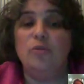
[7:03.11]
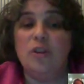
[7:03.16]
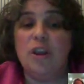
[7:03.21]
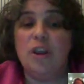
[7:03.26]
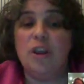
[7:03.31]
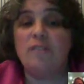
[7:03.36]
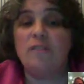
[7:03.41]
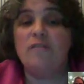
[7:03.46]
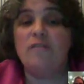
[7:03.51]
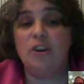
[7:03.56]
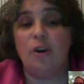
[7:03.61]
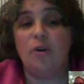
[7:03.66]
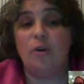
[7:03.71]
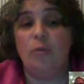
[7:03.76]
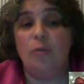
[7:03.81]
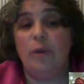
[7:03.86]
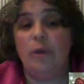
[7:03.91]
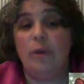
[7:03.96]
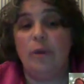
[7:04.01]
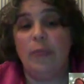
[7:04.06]
You never
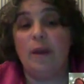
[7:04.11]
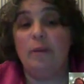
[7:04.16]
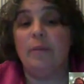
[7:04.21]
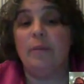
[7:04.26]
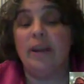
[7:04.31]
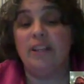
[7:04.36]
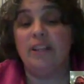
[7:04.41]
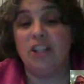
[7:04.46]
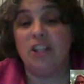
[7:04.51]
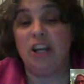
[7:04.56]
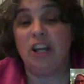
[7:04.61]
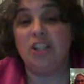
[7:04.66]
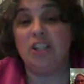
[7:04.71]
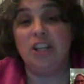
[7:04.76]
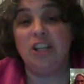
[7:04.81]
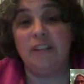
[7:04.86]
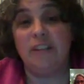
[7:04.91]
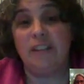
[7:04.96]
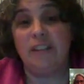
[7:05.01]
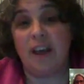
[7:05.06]
know but that by
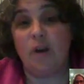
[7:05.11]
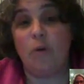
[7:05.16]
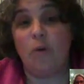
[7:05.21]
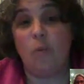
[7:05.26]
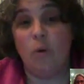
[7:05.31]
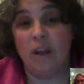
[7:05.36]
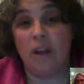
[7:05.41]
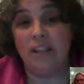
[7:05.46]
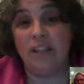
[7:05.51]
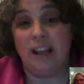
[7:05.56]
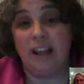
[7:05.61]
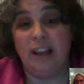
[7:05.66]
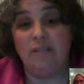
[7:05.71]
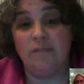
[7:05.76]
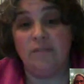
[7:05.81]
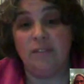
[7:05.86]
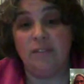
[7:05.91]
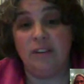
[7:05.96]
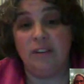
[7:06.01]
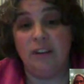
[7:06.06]
changing that one
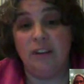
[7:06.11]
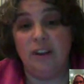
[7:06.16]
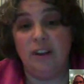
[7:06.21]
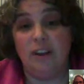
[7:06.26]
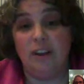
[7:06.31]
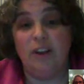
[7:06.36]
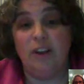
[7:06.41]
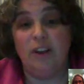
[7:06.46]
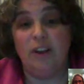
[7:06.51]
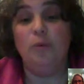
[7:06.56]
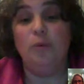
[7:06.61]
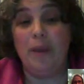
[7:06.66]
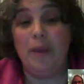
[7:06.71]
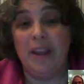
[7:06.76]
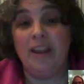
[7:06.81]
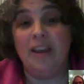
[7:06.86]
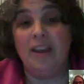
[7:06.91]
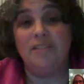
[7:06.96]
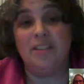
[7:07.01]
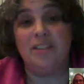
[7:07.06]
life, you
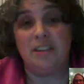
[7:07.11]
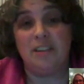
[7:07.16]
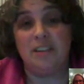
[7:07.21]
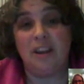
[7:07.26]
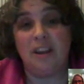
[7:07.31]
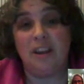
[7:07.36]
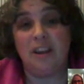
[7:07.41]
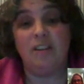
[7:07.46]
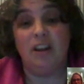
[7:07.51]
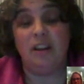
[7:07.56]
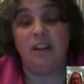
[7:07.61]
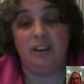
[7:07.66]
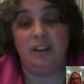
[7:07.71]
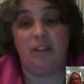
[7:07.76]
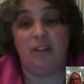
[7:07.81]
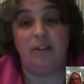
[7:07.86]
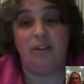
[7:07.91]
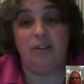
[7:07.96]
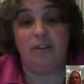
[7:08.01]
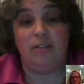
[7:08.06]
may have saved
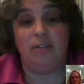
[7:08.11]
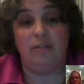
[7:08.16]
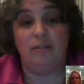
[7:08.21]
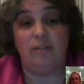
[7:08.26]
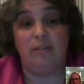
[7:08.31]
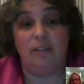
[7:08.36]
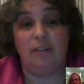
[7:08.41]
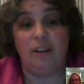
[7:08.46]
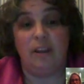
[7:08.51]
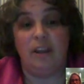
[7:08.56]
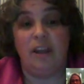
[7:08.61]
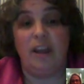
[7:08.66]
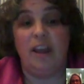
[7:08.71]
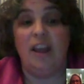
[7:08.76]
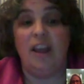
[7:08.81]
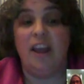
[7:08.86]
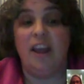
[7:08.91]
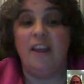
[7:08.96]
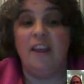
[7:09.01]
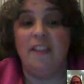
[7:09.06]
another,
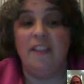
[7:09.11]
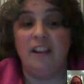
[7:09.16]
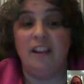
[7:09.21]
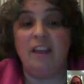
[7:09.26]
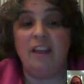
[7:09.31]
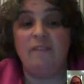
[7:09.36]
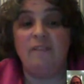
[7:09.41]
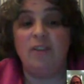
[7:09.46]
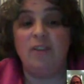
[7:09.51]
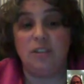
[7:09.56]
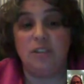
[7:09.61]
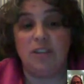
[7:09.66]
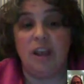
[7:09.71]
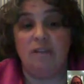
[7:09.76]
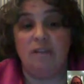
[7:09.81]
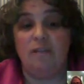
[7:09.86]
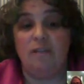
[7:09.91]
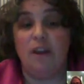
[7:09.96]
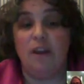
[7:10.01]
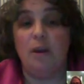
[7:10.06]
and the life you
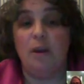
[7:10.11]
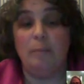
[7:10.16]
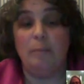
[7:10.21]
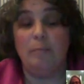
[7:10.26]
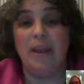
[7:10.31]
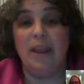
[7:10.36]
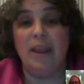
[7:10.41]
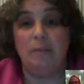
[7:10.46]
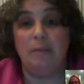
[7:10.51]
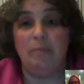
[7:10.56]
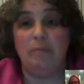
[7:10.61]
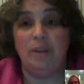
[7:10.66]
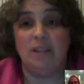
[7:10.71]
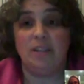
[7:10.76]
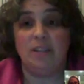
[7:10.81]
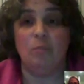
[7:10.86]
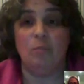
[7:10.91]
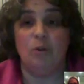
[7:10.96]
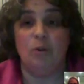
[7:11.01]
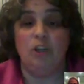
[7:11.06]
save
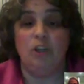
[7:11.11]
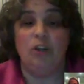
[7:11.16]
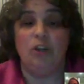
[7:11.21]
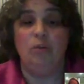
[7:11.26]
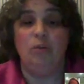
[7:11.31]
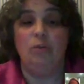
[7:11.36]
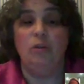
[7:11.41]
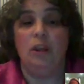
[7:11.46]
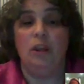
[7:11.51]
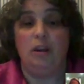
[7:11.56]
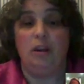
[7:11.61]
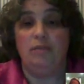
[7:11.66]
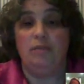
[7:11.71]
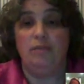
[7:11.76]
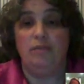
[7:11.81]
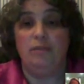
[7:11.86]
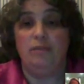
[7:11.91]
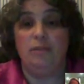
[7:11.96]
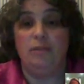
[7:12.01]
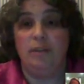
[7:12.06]
may be someone you
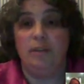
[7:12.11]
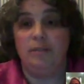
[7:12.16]
love.